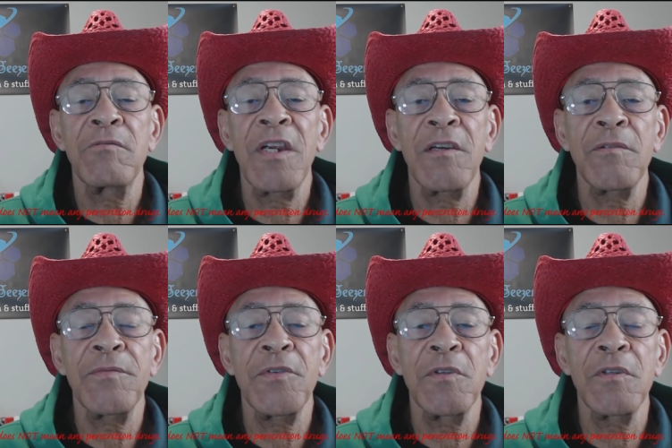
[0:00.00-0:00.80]

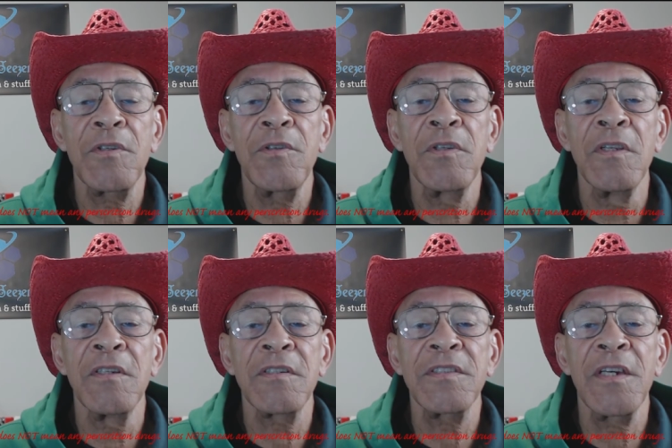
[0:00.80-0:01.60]
around for a good
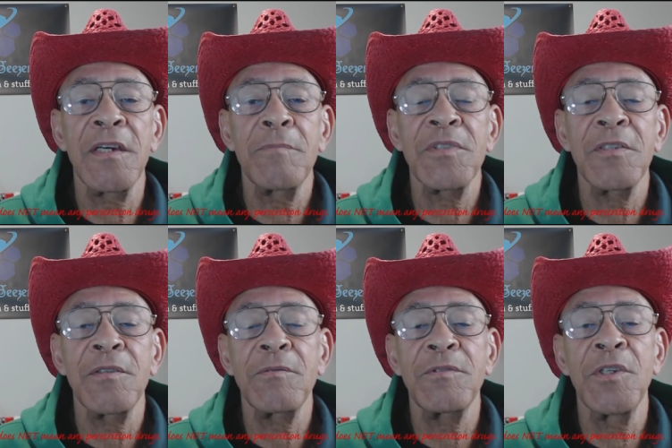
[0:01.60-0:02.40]
long time,
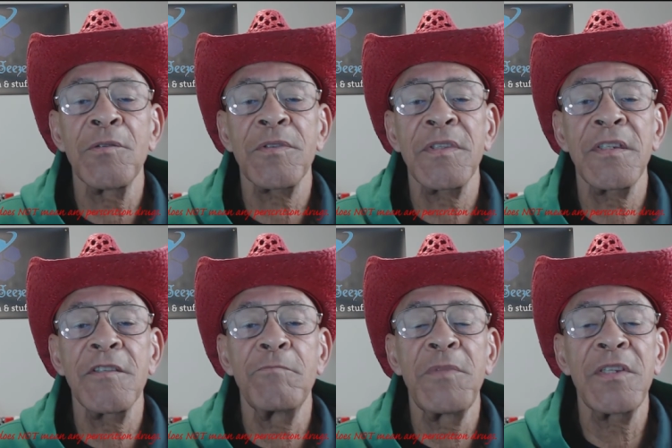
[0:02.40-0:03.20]
so don't
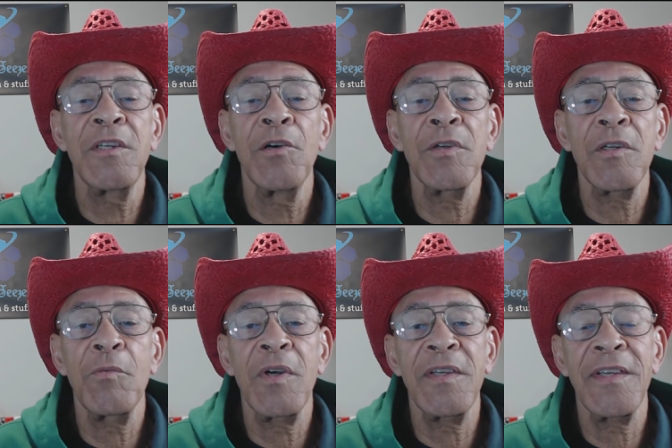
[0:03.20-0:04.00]
think of me going
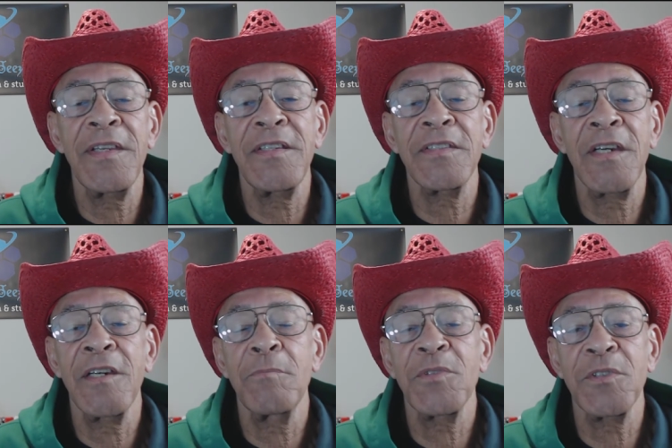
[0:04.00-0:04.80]
away
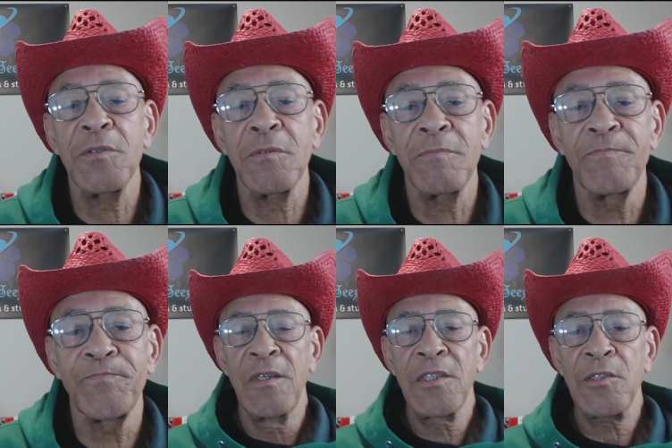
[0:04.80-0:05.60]
anytime soon.
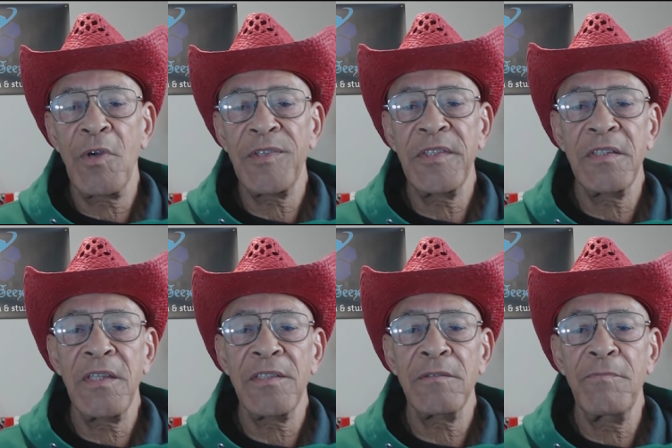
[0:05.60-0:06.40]
So I think
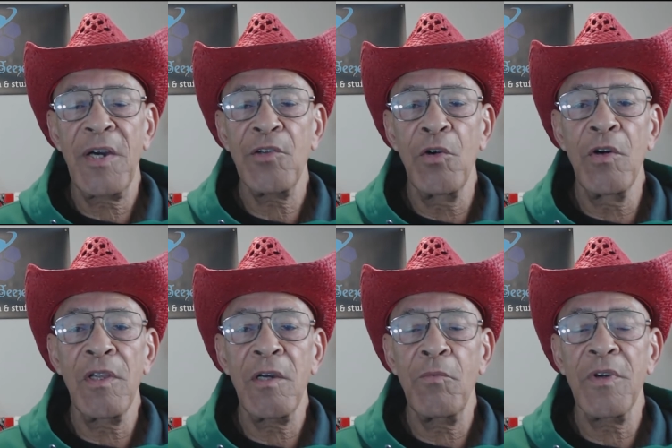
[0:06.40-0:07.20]
that's about
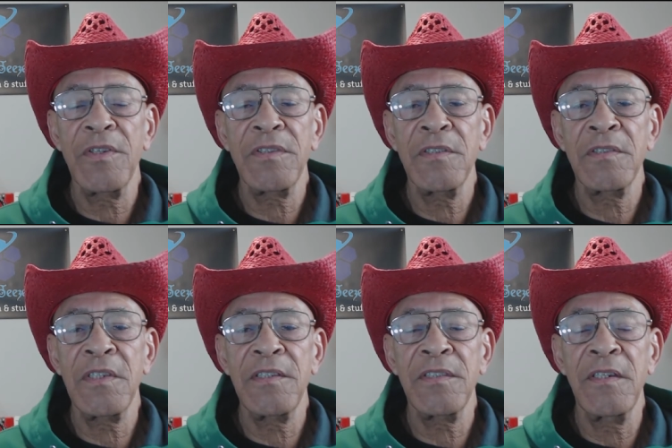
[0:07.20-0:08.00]
all I wanted to
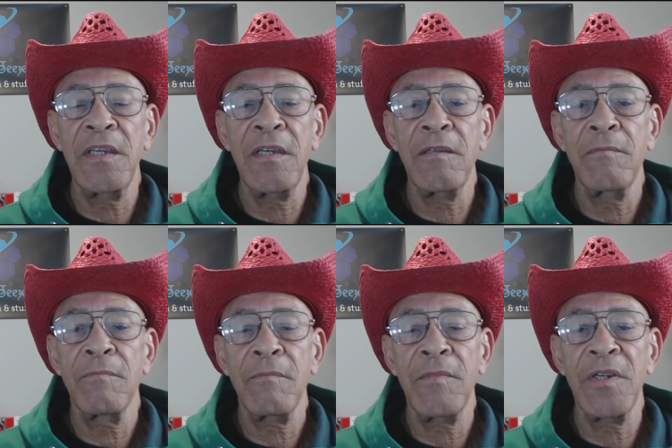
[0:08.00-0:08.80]
say today,
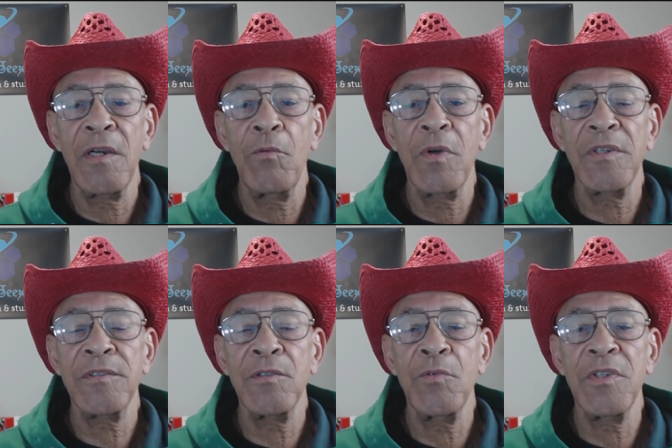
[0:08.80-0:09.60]
but I
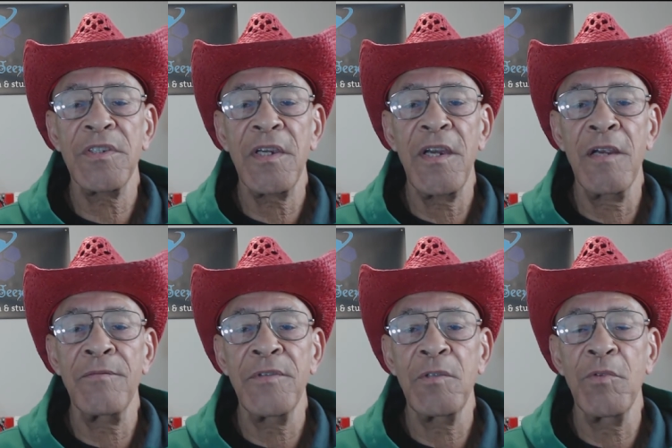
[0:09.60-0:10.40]
wanted to wish
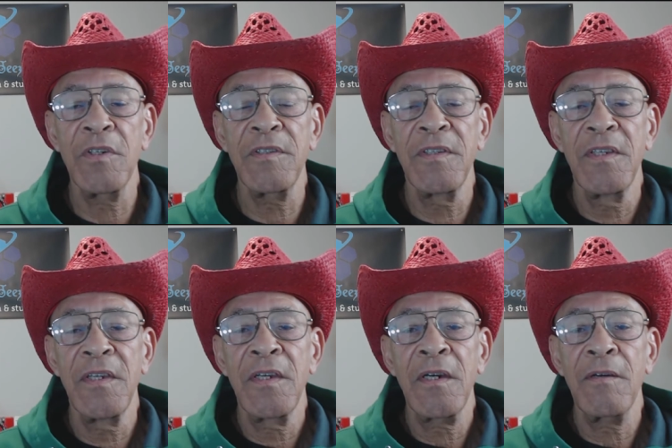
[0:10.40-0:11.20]
everyone
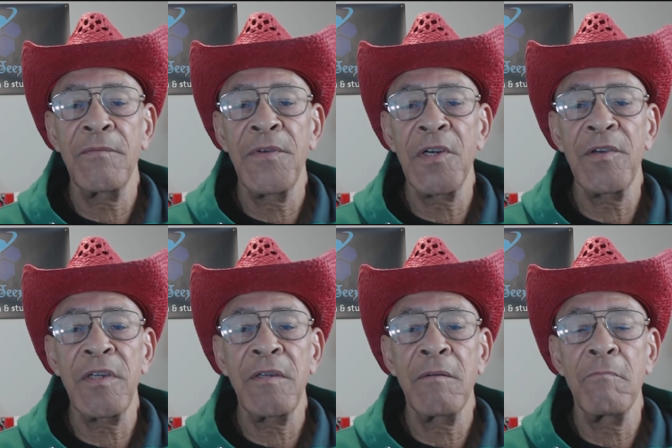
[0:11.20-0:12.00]
a
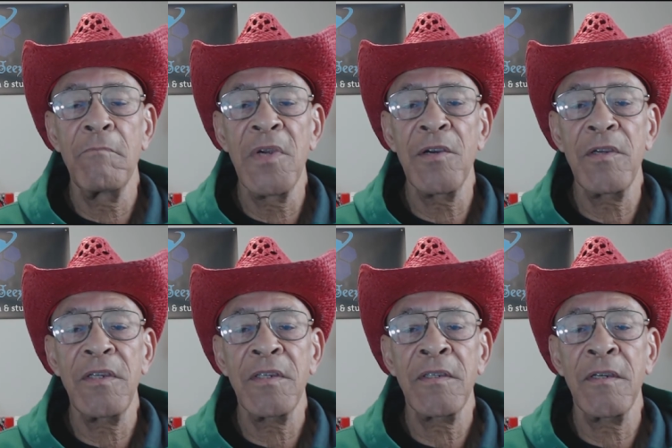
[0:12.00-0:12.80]
very
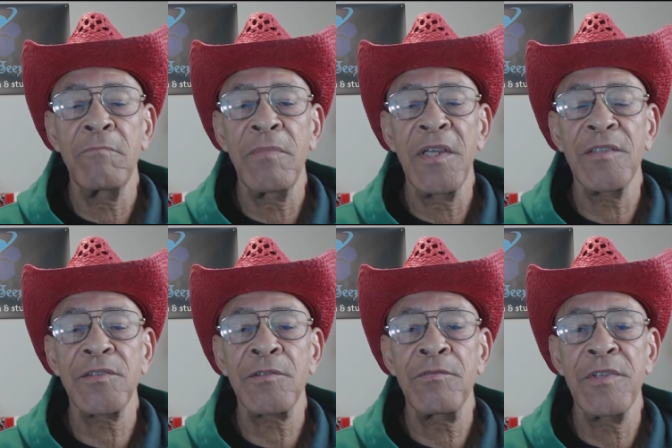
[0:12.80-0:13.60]
merry and
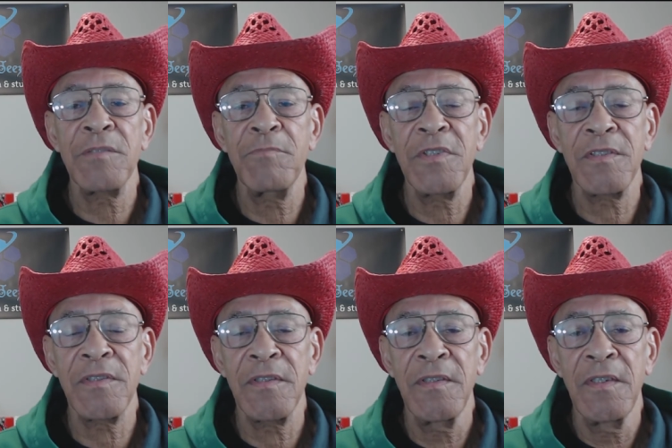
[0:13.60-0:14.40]
blessed Christmas